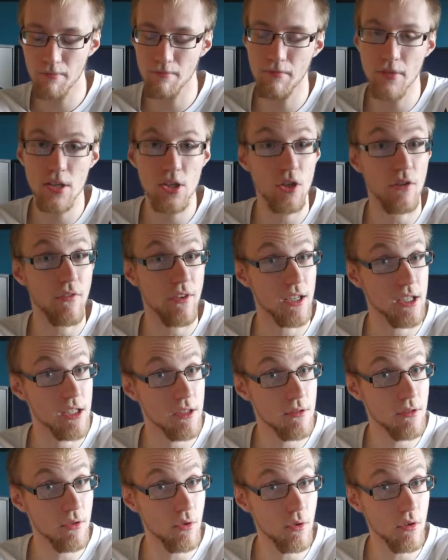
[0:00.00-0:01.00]
It's good if I can
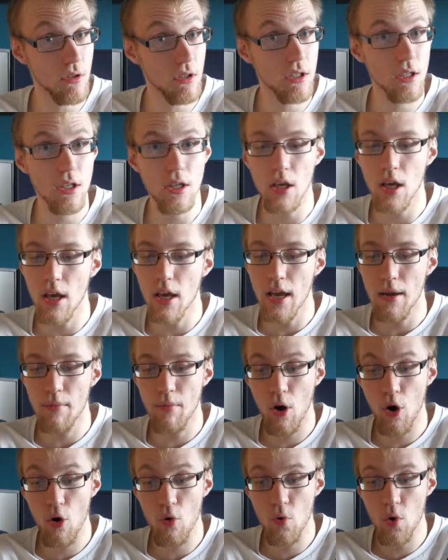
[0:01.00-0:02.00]
talk.
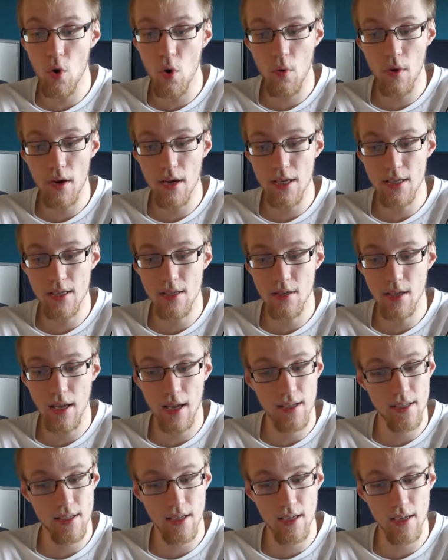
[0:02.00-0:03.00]
Pro noise
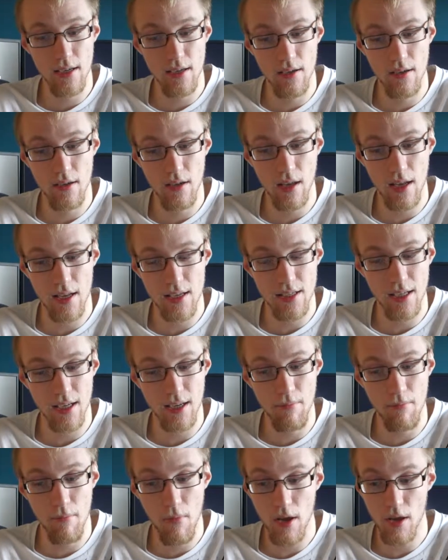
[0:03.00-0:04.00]

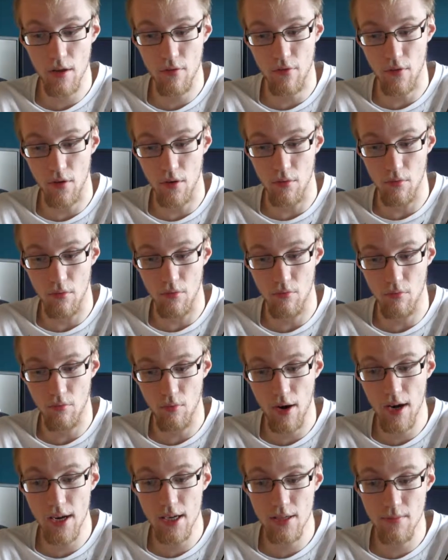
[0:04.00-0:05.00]
cancelling microphone.
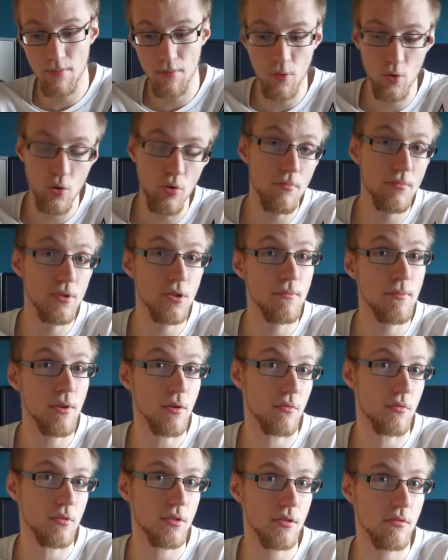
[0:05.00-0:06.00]
Raise boom to
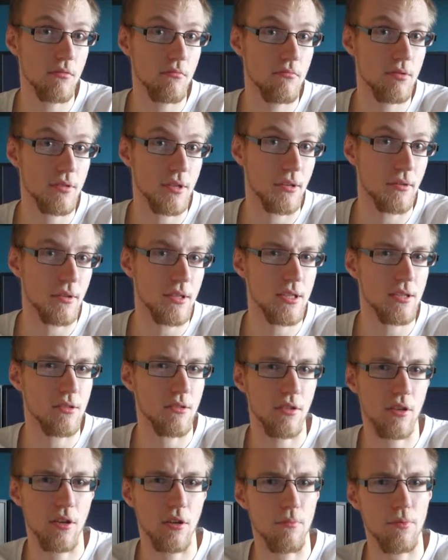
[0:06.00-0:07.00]
mute. So this has
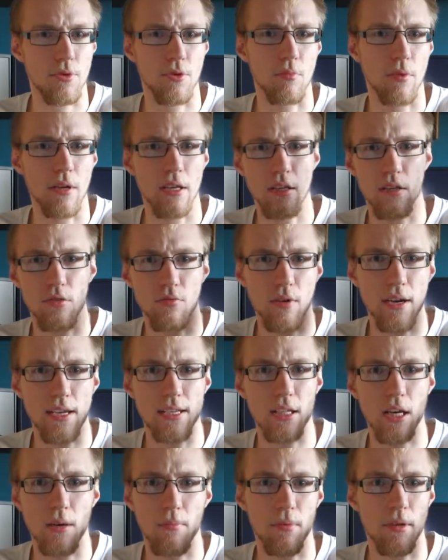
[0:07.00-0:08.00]
got the option where you just raise
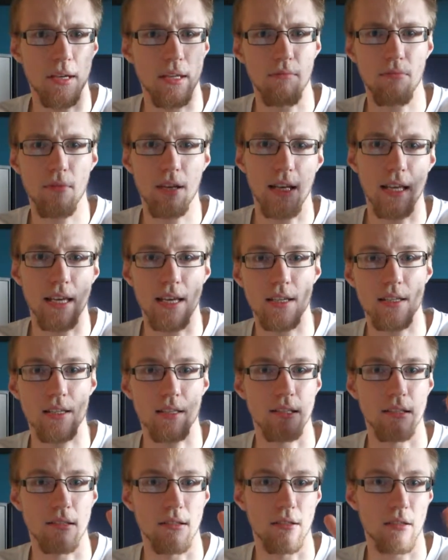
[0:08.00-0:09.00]
it up and it clicks
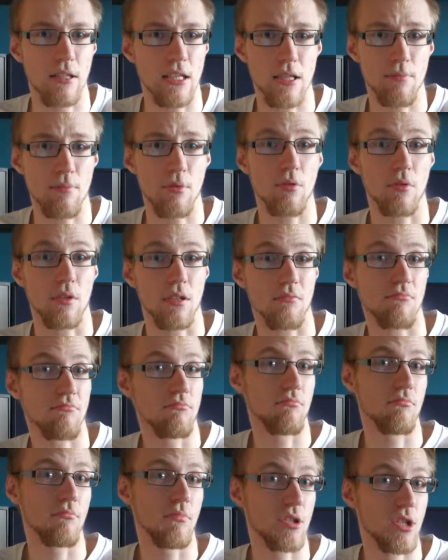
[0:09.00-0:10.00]
and it's muted,
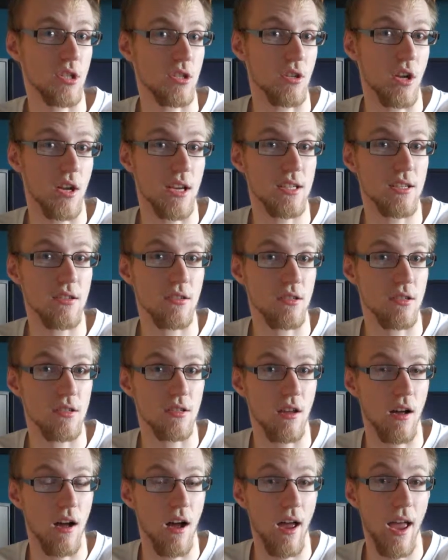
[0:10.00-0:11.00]
which is nice because
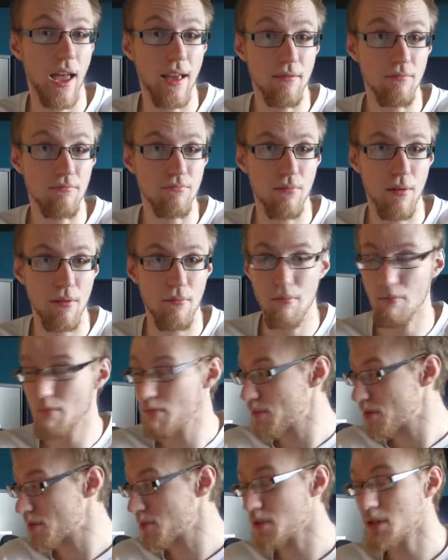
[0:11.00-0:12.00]
I
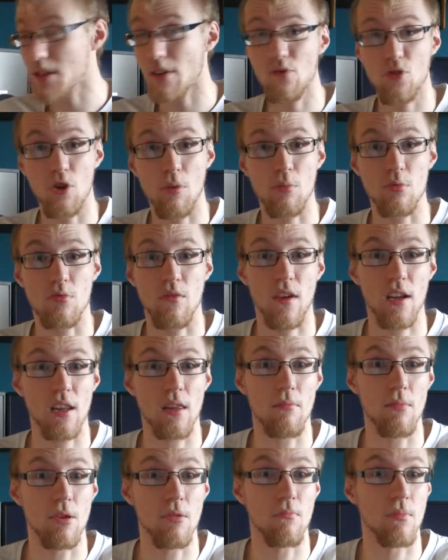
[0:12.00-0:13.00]
sometimes have trouble finding
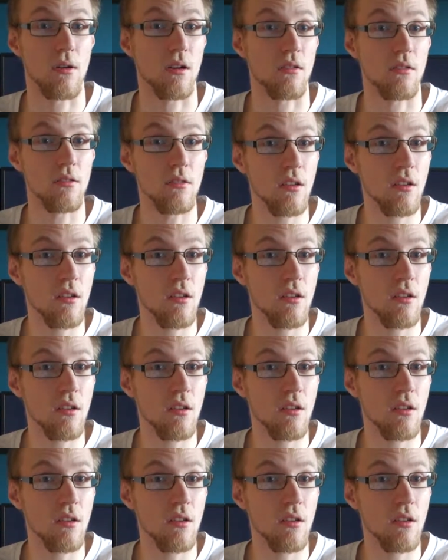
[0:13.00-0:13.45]
the mute button.